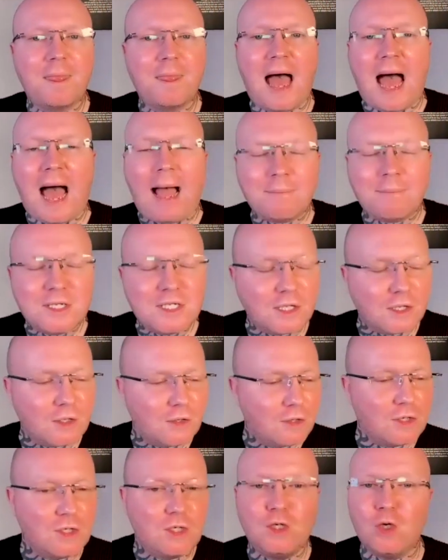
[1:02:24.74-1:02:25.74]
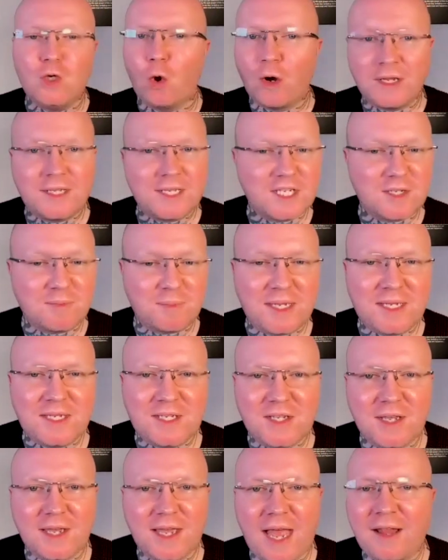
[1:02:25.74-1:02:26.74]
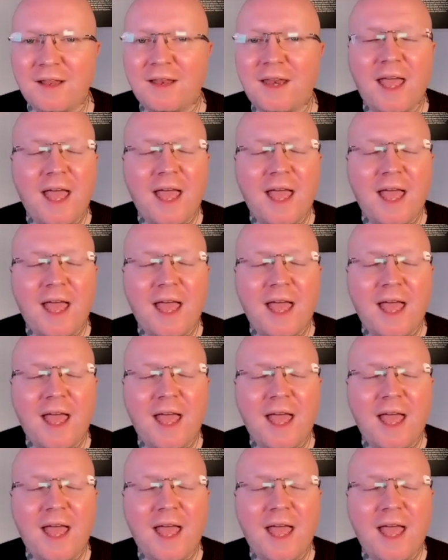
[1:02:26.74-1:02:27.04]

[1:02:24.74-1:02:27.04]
Absolute joy to speak to you, and